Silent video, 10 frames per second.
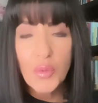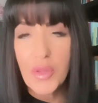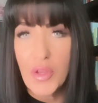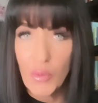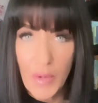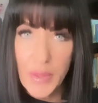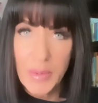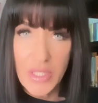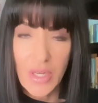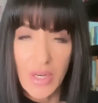with
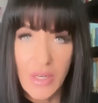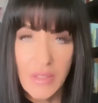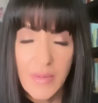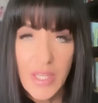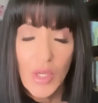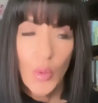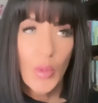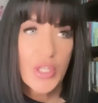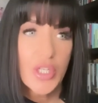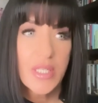erythritol,
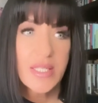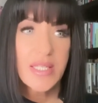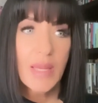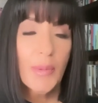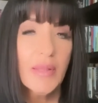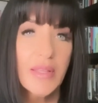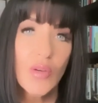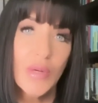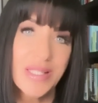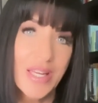which is typically
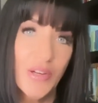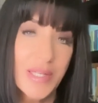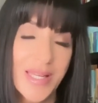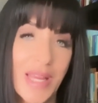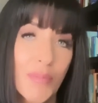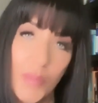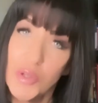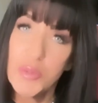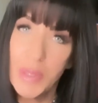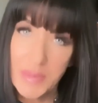going to irritate
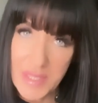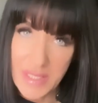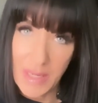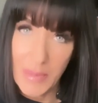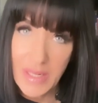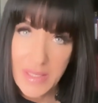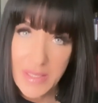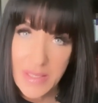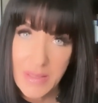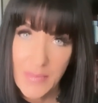most people's
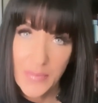stomachs.